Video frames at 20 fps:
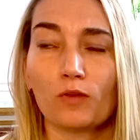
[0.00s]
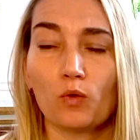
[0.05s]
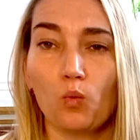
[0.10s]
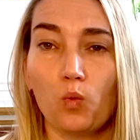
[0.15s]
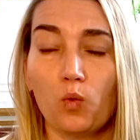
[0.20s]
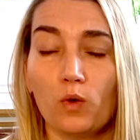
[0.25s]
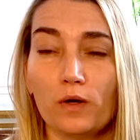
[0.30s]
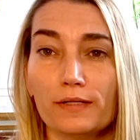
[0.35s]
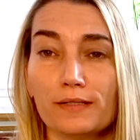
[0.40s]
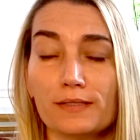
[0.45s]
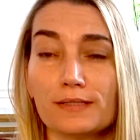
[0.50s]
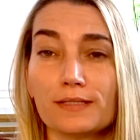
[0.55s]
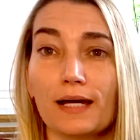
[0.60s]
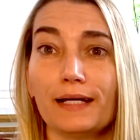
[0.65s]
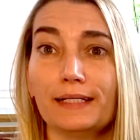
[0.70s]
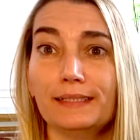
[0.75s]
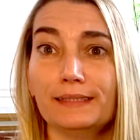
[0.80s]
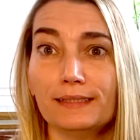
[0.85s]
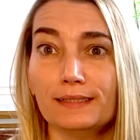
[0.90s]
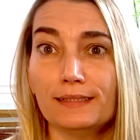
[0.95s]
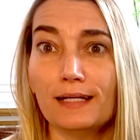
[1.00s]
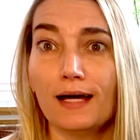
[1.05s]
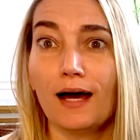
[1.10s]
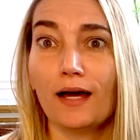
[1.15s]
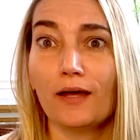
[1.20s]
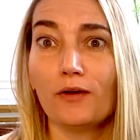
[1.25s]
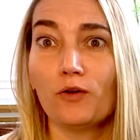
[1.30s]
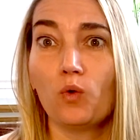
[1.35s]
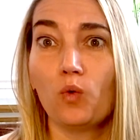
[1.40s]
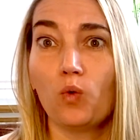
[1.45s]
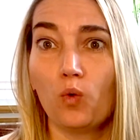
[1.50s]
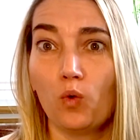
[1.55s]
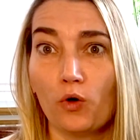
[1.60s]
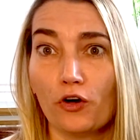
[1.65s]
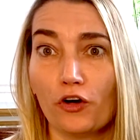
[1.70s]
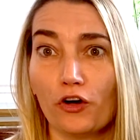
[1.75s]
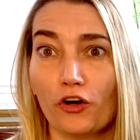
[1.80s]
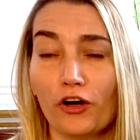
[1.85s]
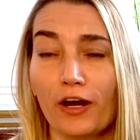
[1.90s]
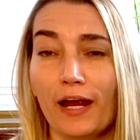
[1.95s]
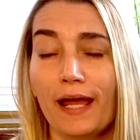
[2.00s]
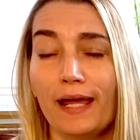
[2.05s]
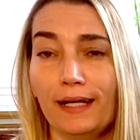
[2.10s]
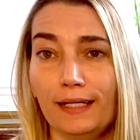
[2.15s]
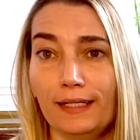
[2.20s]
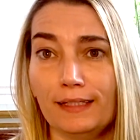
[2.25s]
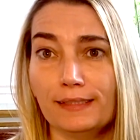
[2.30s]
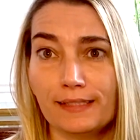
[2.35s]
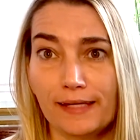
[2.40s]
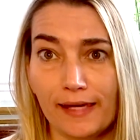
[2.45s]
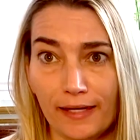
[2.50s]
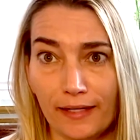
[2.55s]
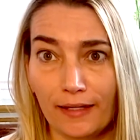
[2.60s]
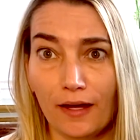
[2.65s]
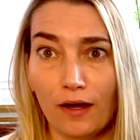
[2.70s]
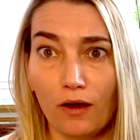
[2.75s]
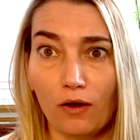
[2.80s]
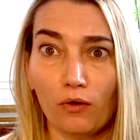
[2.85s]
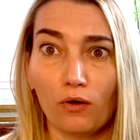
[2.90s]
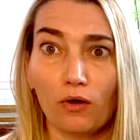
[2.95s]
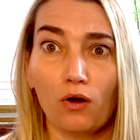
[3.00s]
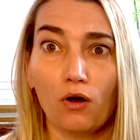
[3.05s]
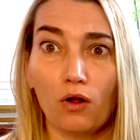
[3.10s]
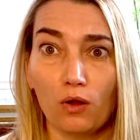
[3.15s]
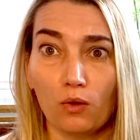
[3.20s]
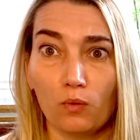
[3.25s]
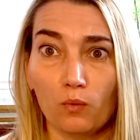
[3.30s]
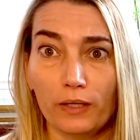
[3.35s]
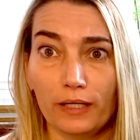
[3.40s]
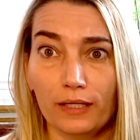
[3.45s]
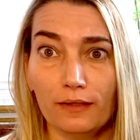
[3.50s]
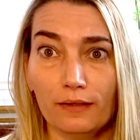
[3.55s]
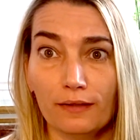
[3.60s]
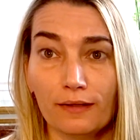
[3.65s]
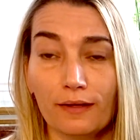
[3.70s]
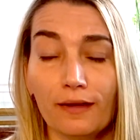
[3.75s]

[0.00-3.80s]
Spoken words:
was I did not order any takeout all week.